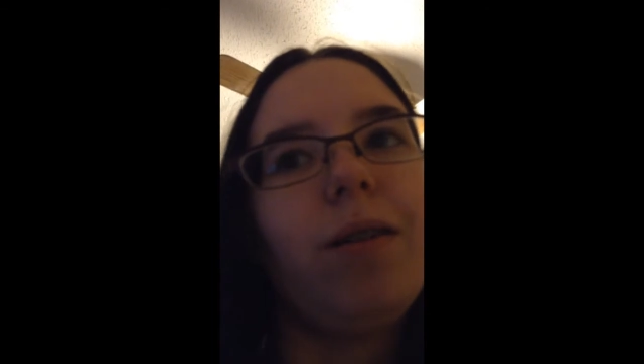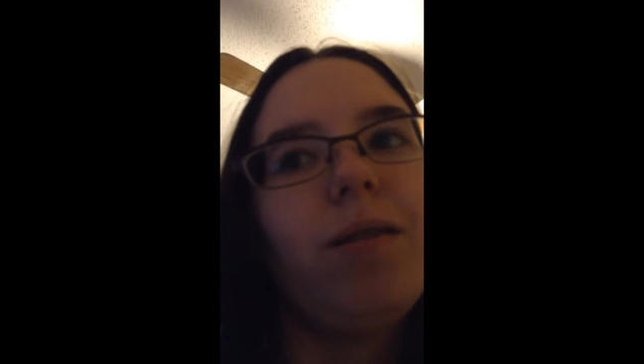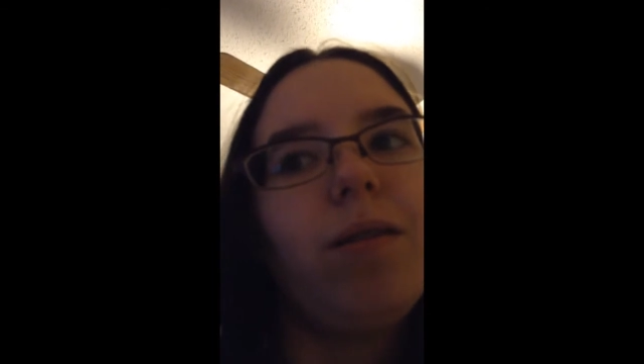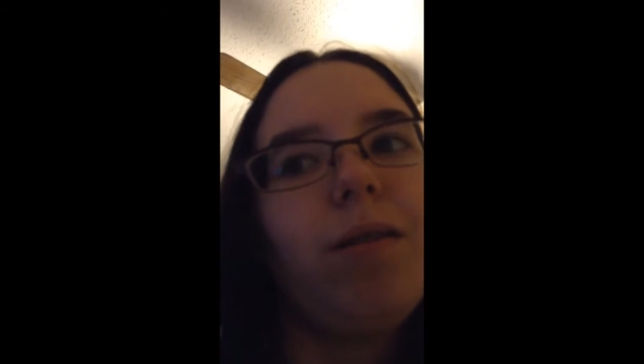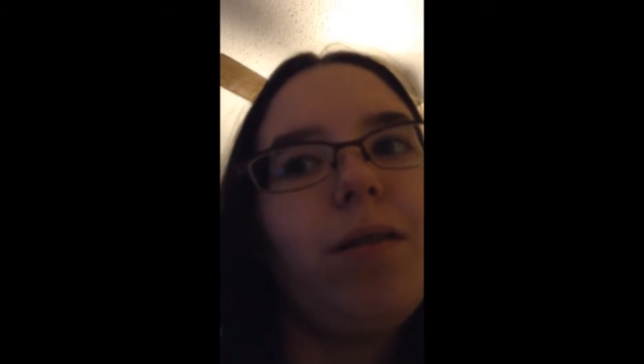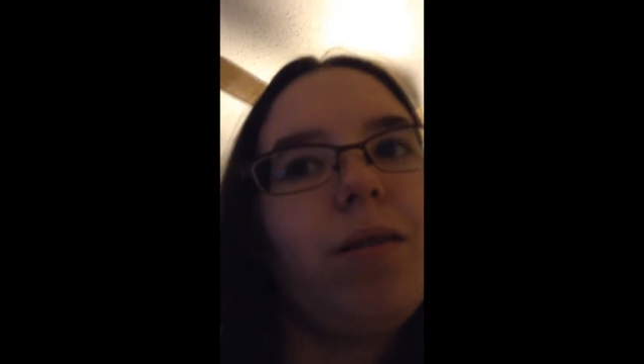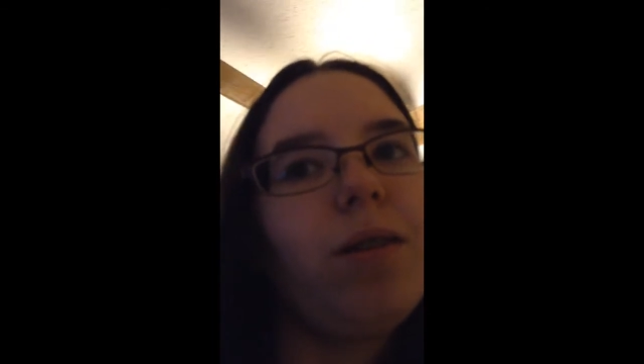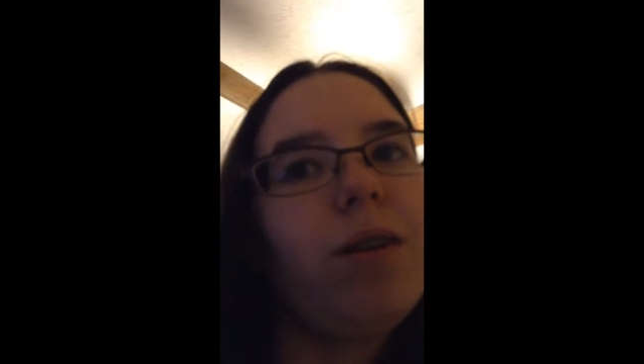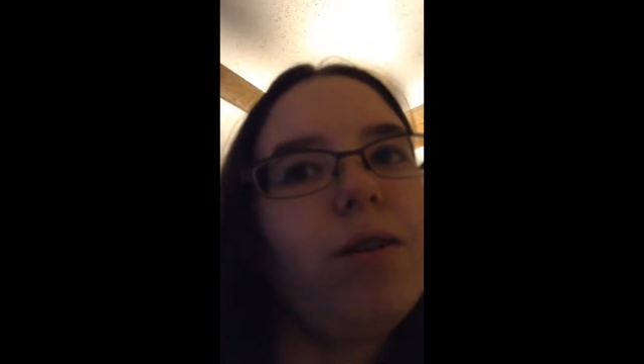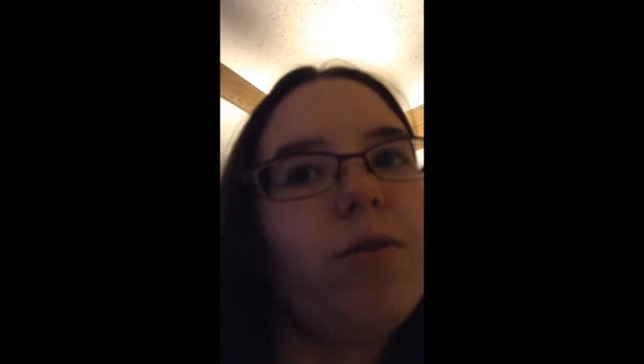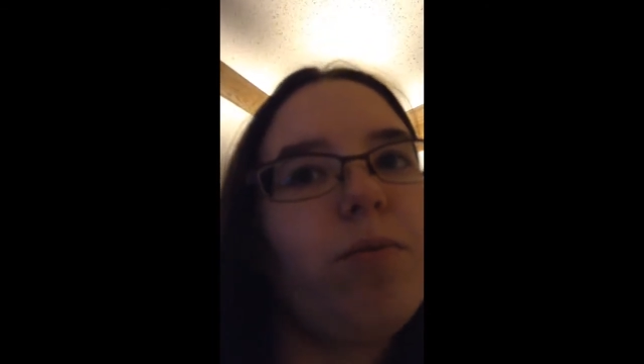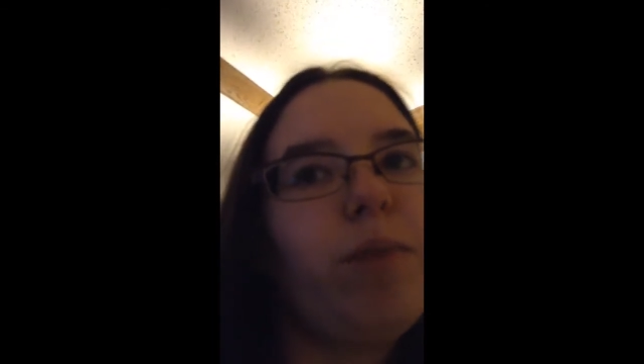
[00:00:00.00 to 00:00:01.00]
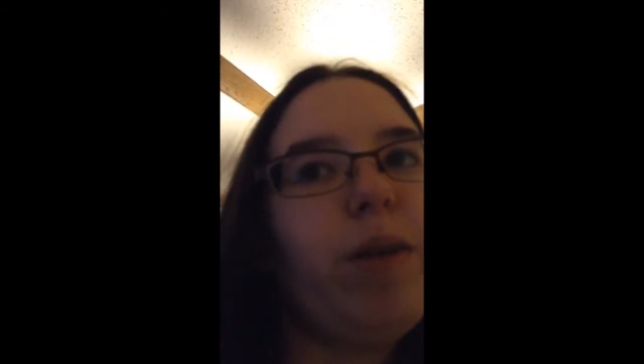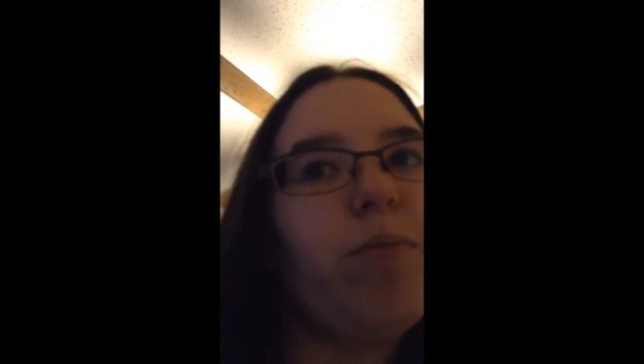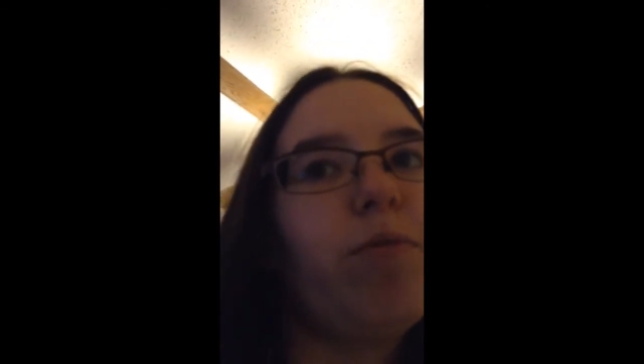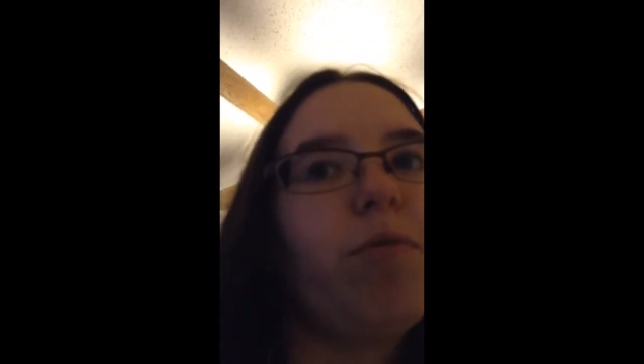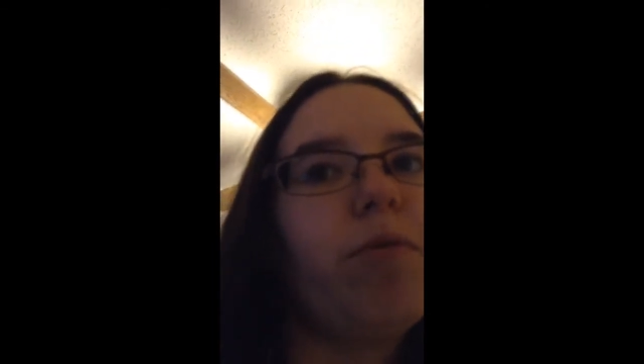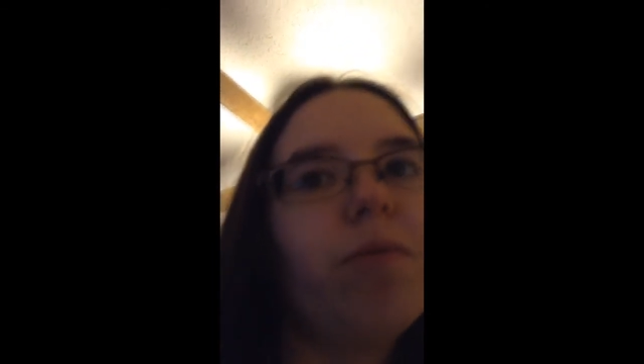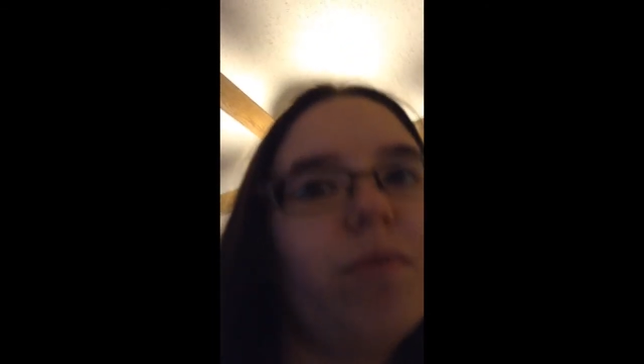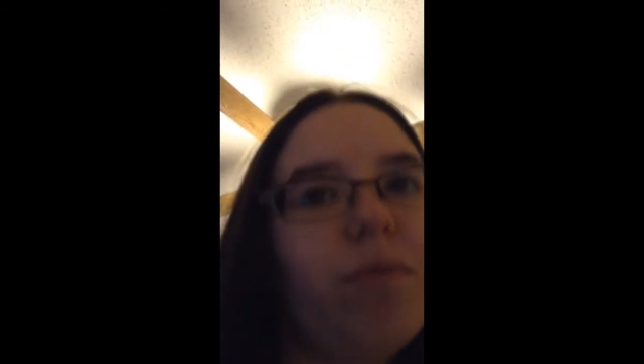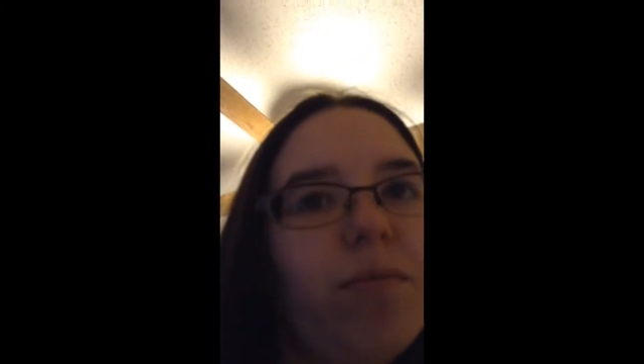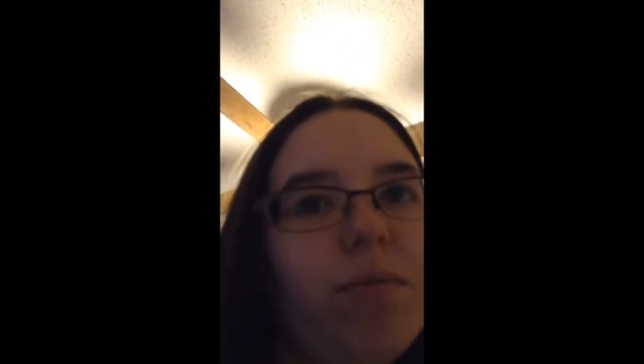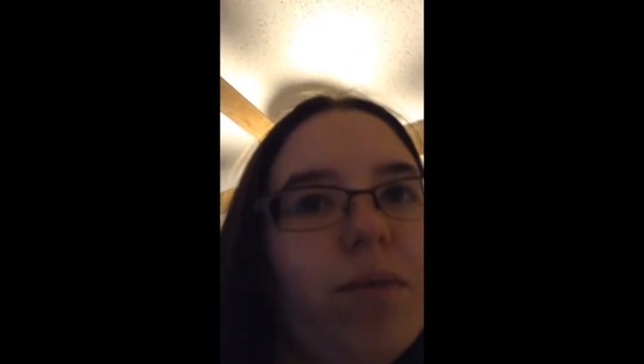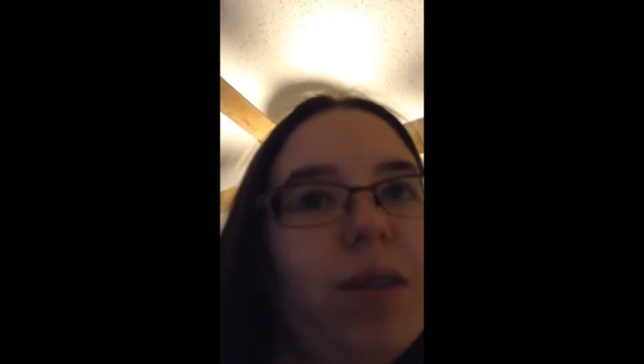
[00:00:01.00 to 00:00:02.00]
a ton of people
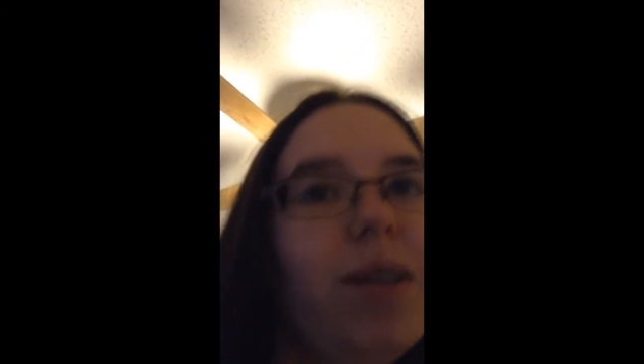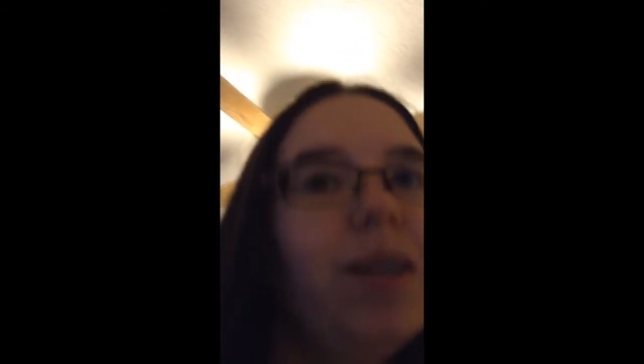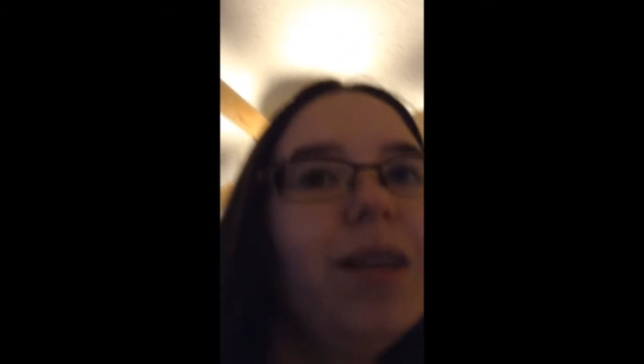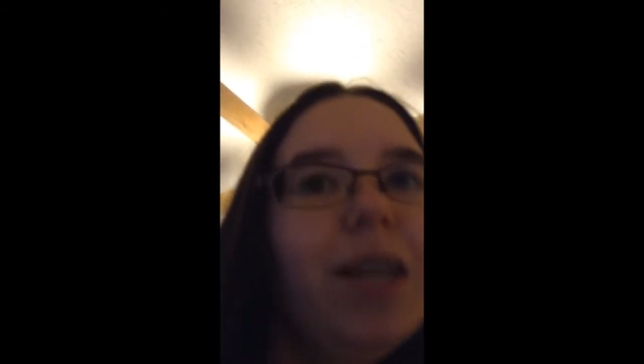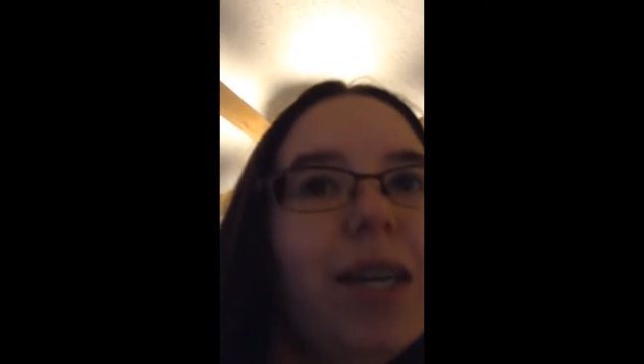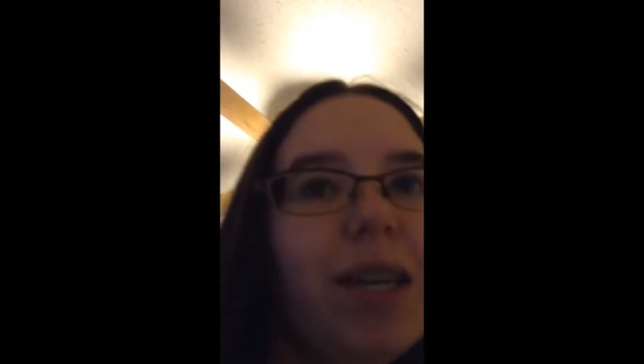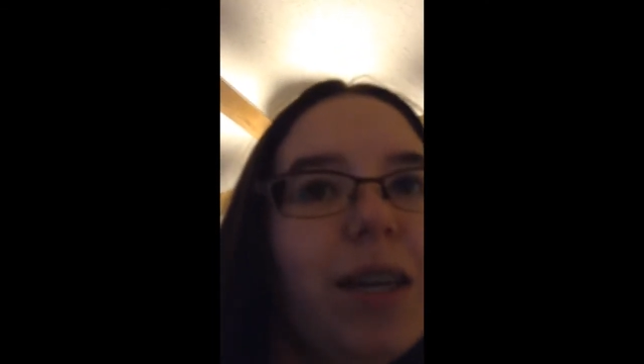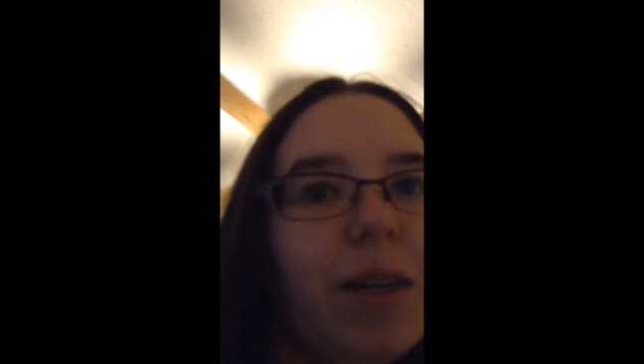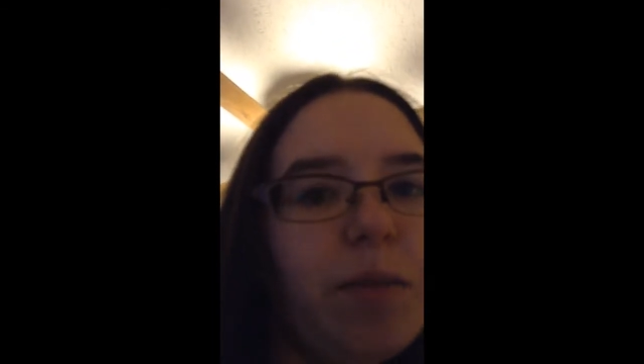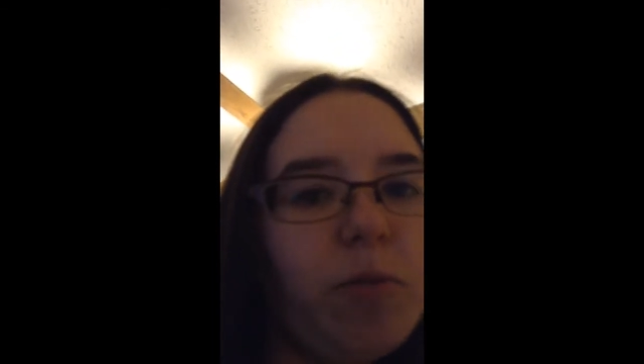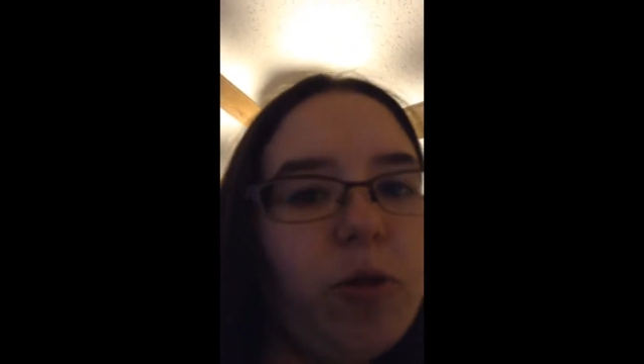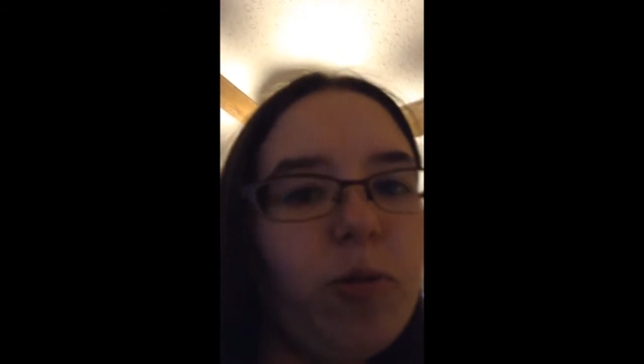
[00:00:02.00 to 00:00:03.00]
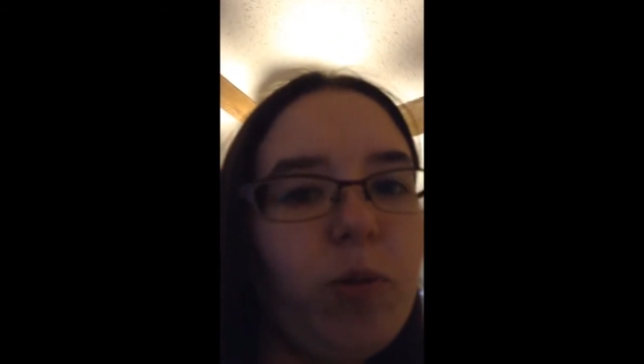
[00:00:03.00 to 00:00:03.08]
I'm gonna